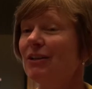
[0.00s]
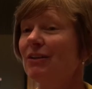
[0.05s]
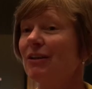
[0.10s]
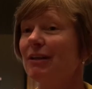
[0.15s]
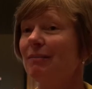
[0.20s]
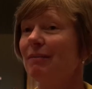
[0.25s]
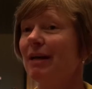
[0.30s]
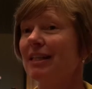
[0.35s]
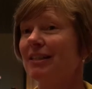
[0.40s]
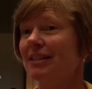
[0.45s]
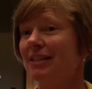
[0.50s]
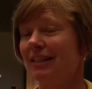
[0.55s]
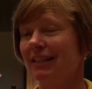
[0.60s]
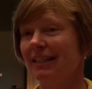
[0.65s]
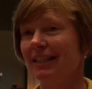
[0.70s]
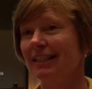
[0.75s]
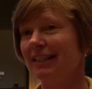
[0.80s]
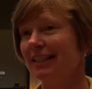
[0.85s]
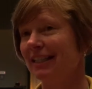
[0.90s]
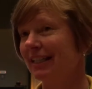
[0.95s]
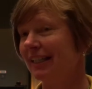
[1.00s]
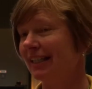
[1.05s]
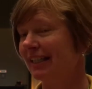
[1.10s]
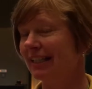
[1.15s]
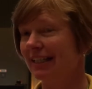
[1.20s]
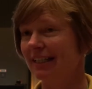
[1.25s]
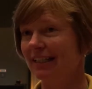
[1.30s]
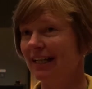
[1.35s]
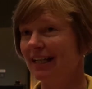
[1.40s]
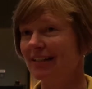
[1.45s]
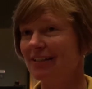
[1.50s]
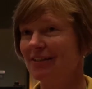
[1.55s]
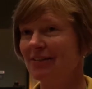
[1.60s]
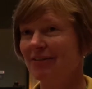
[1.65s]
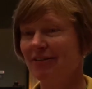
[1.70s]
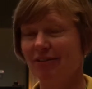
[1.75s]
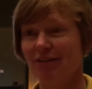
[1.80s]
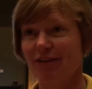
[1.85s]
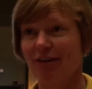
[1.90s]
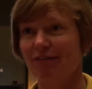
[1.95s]
You can imagine these are
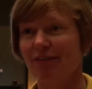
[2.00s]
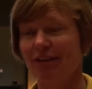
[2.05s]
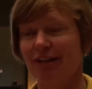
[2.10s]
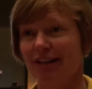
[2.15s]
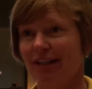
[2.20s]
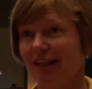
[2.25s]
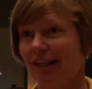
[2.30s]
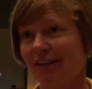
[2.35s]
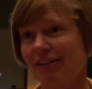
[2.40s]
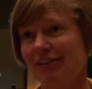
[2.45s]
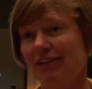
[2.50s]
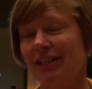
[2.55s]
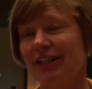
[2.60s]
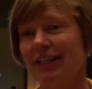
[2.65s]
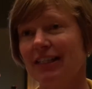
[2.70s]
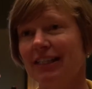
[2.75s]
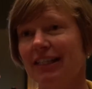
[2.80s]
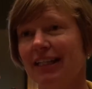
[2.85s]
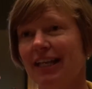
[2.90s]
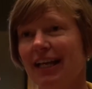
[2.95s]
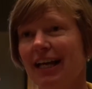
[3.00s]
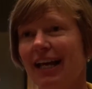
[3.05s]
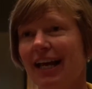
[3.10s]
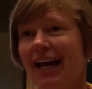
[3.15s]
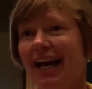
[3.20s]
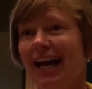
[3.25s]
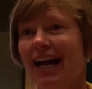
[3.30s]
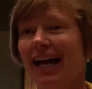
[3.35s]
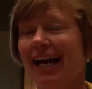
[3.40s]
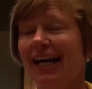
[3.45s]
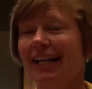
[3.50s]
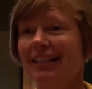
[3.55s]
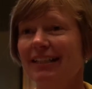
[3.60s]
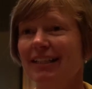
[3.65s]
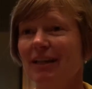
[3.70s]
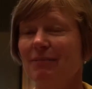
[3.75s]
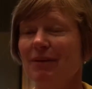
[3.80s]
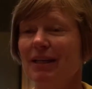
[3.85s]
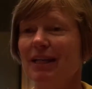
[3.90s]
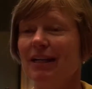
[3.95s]
national sovereign countries and
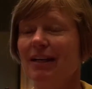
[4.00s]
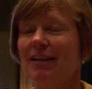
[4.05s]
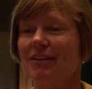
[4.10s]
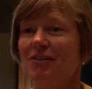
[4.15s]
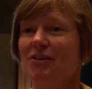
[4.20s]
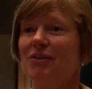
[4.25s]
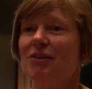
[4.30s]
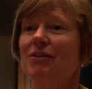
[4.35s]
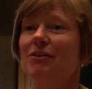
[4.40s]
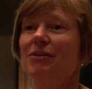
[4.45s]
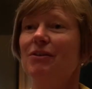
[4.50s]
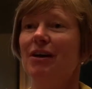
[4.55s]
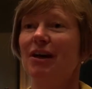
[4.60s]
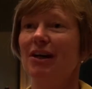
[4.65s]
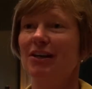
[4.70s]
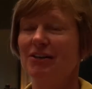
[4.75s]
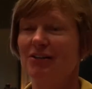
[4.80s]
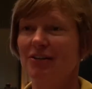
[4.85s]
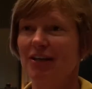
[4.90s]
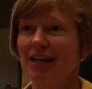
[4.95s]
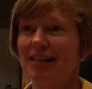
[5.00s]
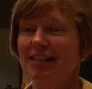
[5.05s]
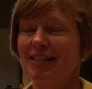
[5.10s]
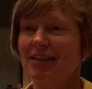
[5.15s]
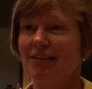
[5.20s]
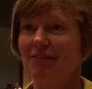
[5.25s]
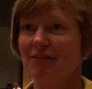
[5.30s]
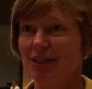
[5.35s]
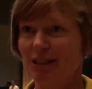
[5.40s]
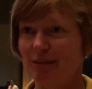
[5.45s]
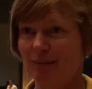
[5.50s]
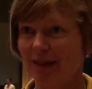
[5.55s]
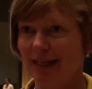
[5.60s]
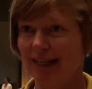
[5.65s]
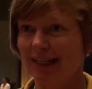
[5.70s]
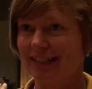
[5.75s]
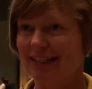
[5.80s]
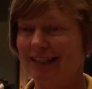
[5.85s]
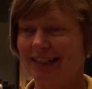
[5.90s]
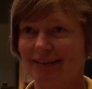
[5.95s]
they're being asked to address and
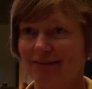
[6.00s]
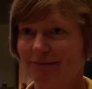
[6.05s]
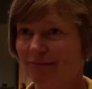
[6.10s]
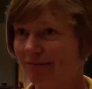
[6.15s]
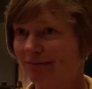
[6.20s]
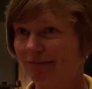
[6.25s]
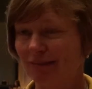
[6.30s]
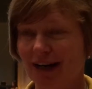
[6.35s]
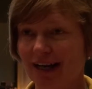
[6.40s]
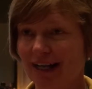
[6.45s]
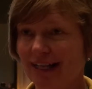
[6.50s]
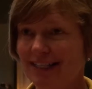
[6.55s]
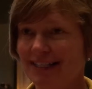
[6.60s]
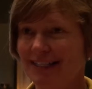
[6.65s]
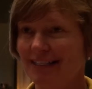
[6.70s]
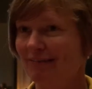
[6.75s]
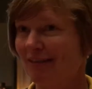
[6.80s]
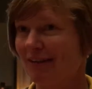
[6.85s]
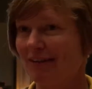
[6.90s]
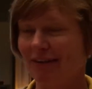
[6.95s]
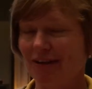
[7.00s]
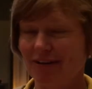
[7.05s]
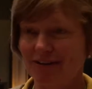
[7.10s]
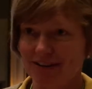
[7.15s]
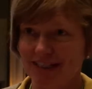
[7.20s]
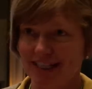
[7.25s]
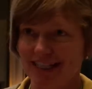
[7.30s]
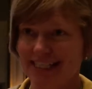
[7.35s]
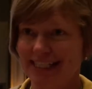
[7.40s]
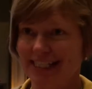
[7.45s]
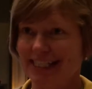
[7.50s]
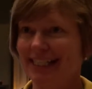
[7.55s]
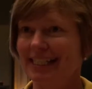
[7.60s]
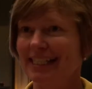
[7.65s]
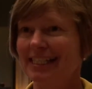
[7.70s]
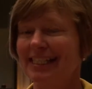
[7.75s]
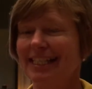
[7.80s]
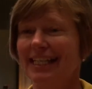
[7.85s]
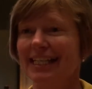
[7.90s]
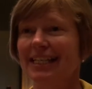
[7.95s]
respect rights of their own
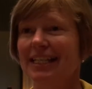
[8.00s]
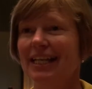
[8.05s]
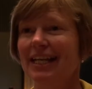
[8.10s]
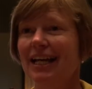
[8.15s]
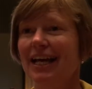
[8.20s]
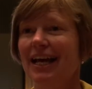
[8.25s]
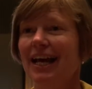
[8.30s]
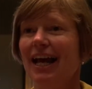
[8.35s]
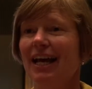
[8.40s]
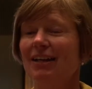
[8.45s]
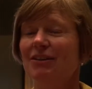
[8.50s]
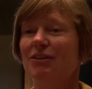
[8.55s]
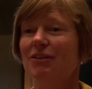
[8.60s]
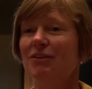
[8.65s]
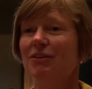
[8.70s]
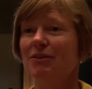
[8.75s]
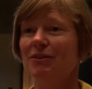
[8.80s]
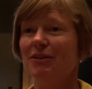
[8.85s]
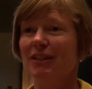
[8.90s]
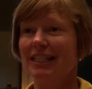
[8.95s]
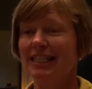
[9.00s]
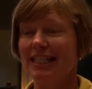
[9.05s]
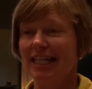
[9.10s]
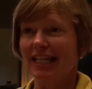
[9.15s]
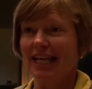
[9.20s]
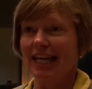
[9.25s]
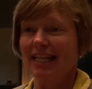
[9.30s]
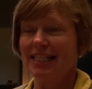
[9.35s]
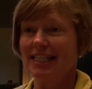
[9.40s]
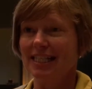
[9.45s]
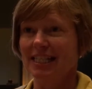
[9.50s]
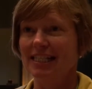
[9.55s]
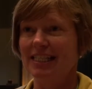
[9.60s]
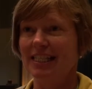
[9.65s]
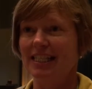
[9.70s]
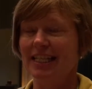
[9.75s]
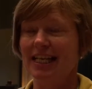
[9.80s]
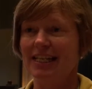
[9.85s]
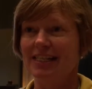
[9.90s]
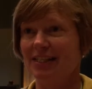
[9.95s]
citizens and to do this against
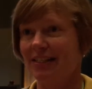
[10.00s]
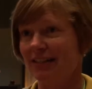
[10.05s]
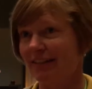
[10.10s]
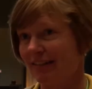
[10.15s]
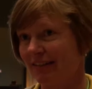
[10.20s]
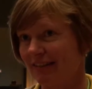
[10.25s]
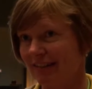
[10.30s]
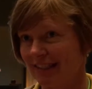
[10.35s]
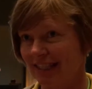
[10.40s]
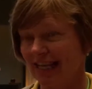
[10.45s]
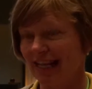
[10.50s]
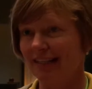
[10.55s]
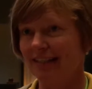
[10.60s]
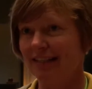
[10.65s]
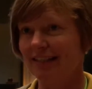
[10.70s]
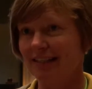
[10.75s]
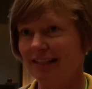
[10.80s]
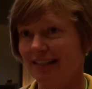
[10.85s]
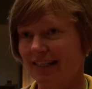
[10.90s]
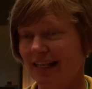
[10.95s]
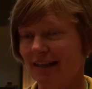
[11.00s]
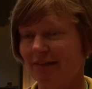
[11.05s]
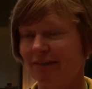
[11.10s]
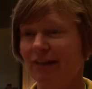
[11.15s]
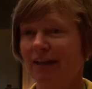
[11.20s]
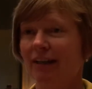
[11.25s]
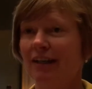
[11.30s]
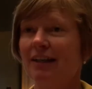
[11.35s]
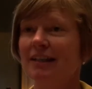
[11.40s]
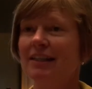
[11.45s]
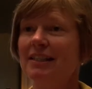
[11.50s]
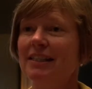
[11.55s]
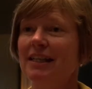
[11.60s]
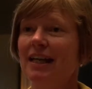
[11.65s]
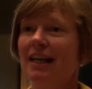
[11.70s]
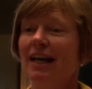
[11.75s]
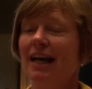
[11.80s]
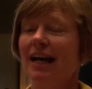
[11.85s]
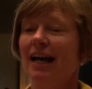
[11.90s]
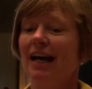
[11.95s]
international standards, safeguards.
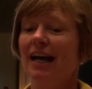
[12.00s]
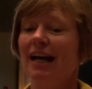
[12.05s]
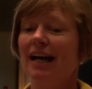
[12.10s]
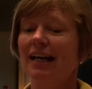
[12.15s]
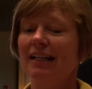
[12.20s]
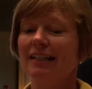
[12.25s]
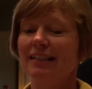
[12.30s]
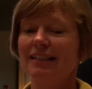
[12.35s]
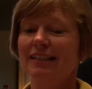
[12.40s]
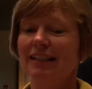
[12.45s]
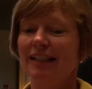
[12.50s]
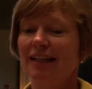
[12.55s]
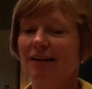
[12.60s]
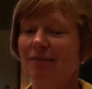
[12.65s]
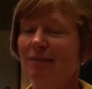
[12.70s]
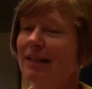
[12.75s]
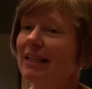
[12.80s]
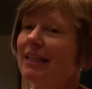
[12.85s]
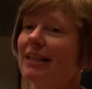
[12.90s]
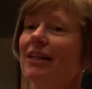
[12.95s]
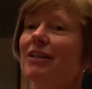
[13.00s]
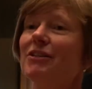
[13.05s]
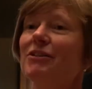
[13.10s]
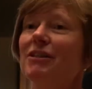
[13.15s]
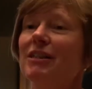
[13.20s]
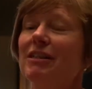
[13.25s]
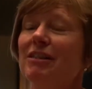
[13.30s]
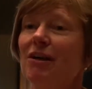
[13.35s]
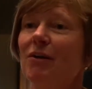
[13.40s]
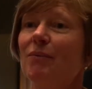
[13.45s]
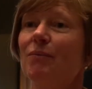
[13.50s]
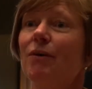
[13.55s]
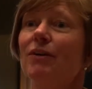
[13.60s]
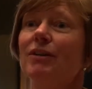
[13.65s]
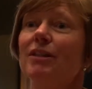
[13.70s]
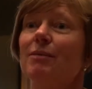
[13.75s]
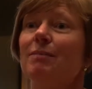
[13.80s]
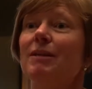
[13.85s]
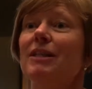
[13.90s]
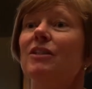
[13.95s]
And many countries don't
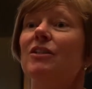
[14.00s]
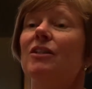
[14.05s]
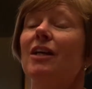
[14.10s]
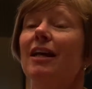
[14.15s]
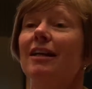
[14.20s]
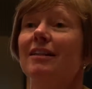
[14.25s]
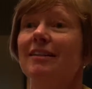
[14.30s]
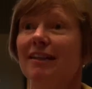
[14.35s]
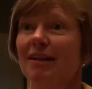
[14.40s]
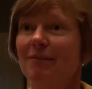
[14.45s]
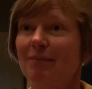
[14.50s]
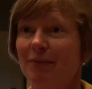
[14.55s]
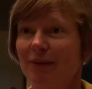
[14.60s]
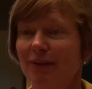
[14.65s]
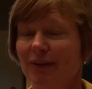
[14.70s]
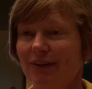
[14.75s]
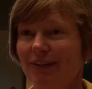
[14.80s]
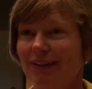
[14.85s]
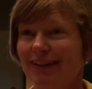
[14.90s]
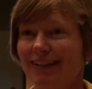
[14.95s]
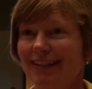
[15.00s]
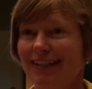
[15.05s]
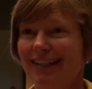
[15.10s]
want to be checked up on.